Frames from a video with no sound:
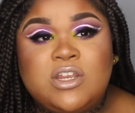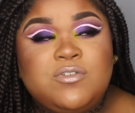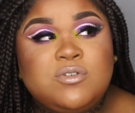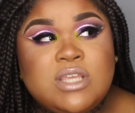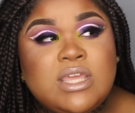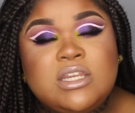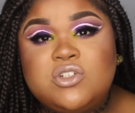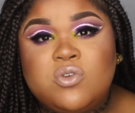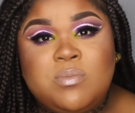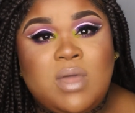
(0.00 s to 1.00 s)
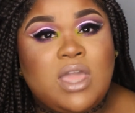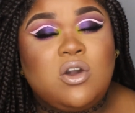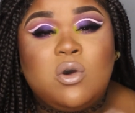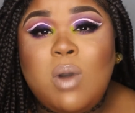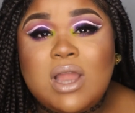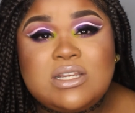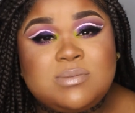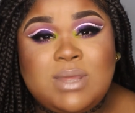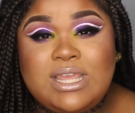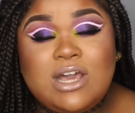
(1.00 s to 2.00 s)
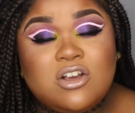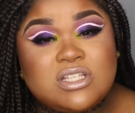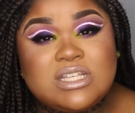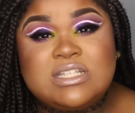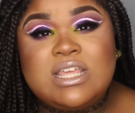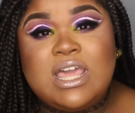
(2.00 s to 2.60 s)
If you didn't enjoy mine, go watch somebody else's